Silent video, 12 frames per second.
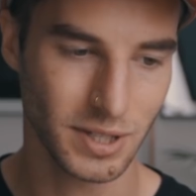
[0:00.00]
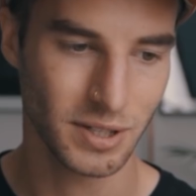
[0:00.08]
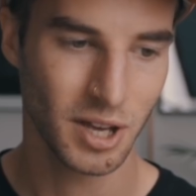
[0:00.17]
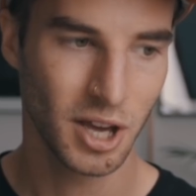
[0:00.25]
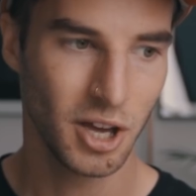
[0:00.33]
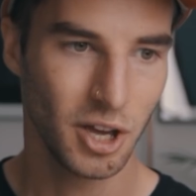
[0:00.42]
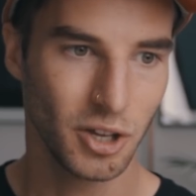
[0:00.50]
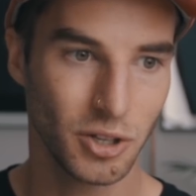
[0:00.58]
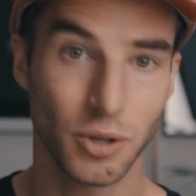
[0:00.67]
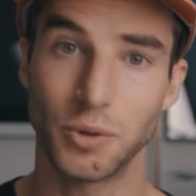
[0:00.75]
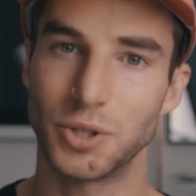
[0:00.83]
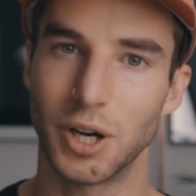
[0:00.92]
these
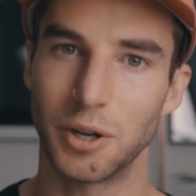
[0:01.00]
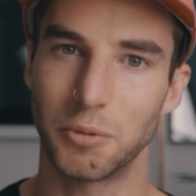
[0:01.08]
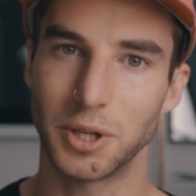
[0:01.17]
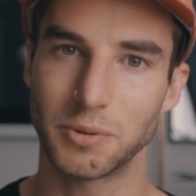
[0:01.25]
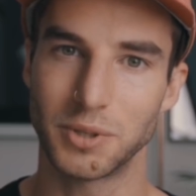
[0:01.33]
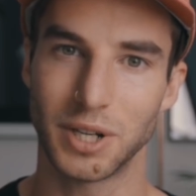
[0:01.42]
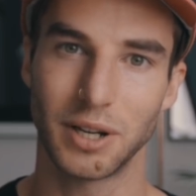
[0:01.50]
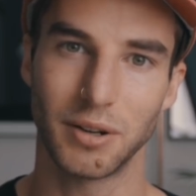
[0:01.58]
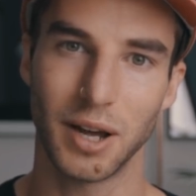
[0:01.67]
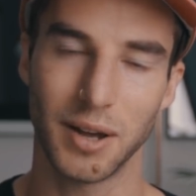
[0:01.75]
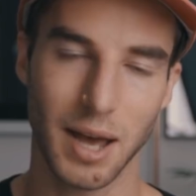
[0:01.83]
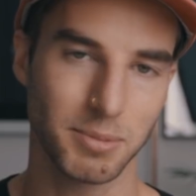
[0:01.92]
huge artworks, which I
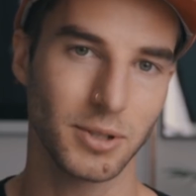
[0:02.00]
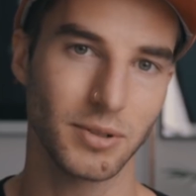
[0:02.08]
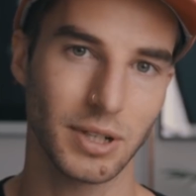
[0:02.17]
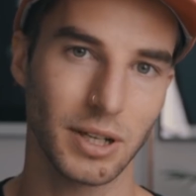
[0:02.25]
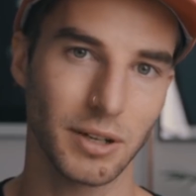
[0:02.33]
absolutely